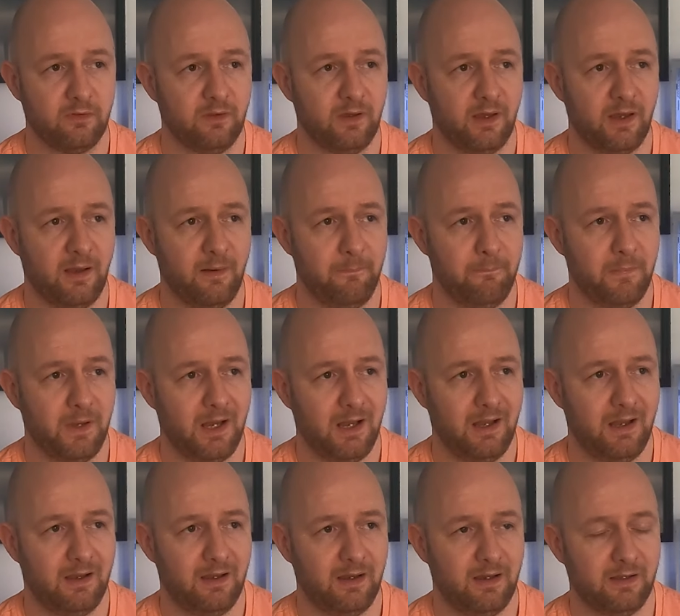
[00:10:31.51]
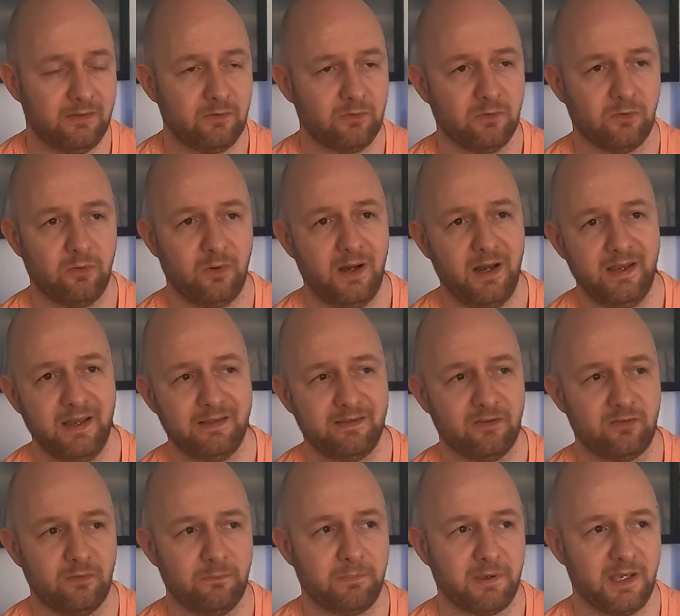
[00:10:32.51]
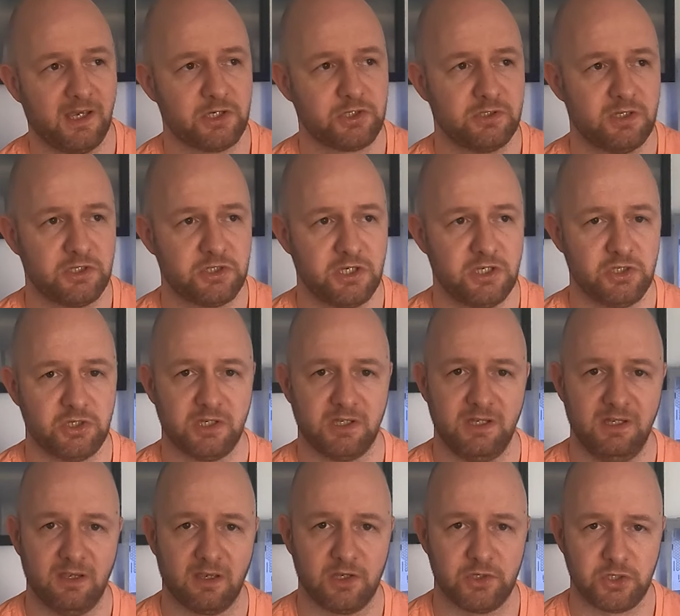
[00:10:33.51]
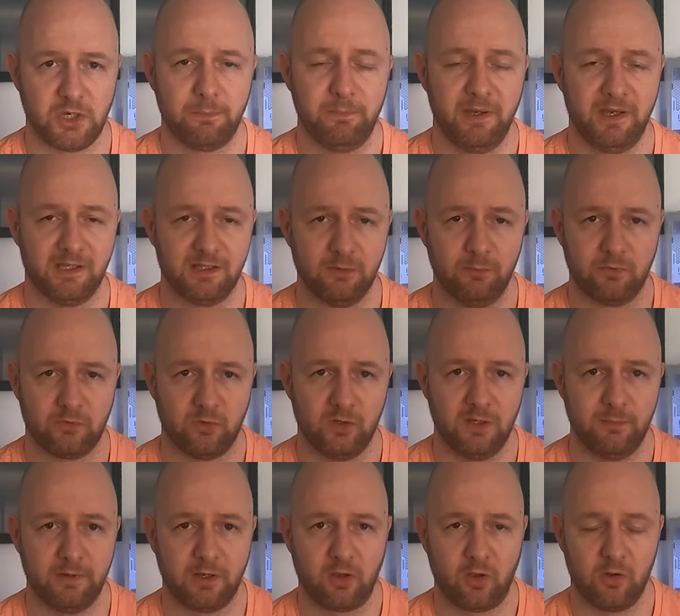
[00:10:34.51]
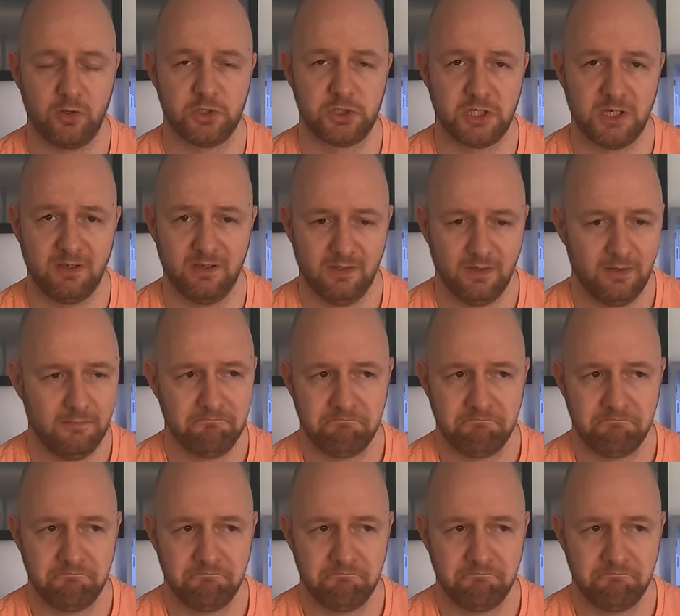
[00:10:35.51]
I don't know why I had this impression that changing gear as you're pedaling was going to be crunchy